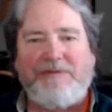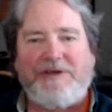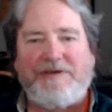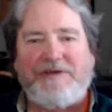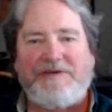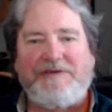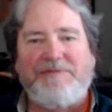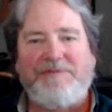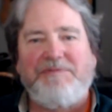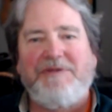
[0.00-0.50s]

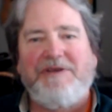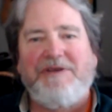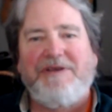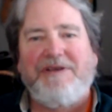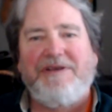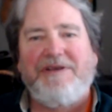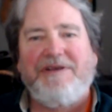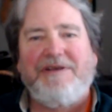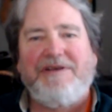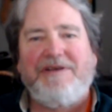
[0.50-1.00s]
is
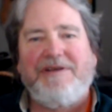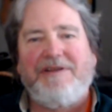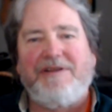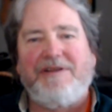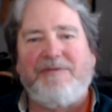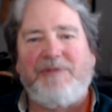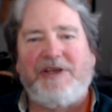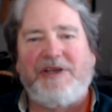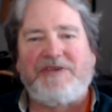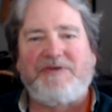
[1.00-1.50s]

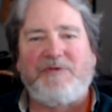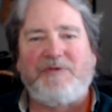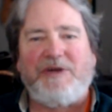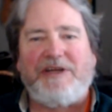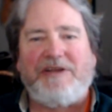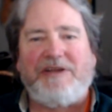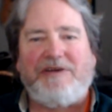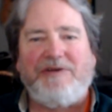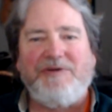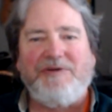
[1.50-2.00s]
the best way
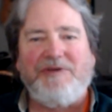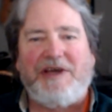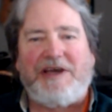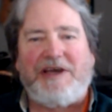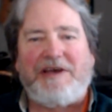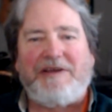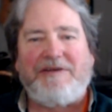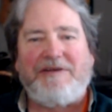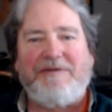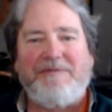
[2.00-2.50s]
to do
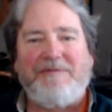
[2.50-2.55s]
that.